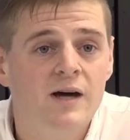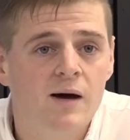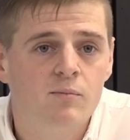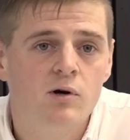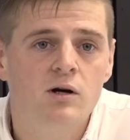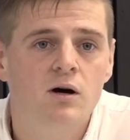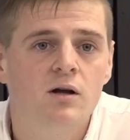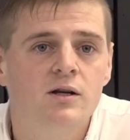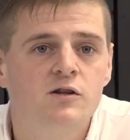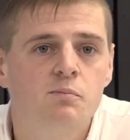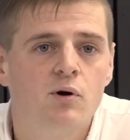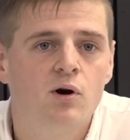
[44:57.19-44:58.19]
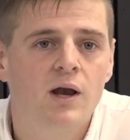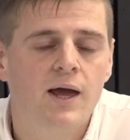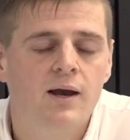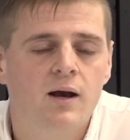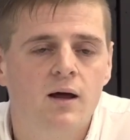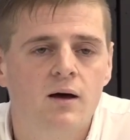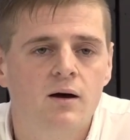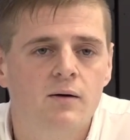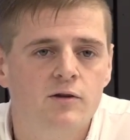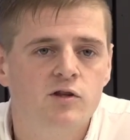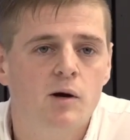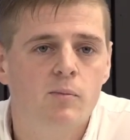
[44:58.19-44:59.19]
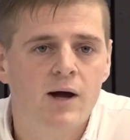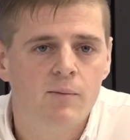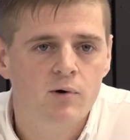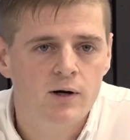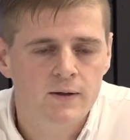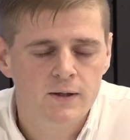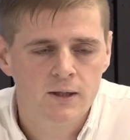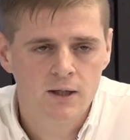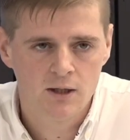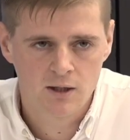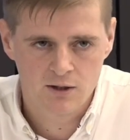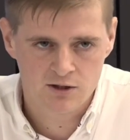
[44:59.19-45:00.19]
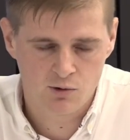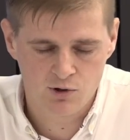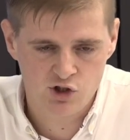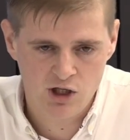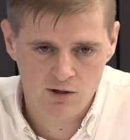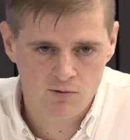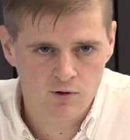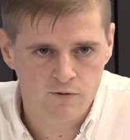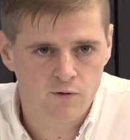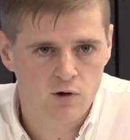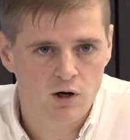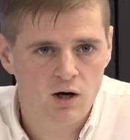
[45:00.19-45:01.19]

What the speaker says: camera on it per lane, a top camera. So in general, for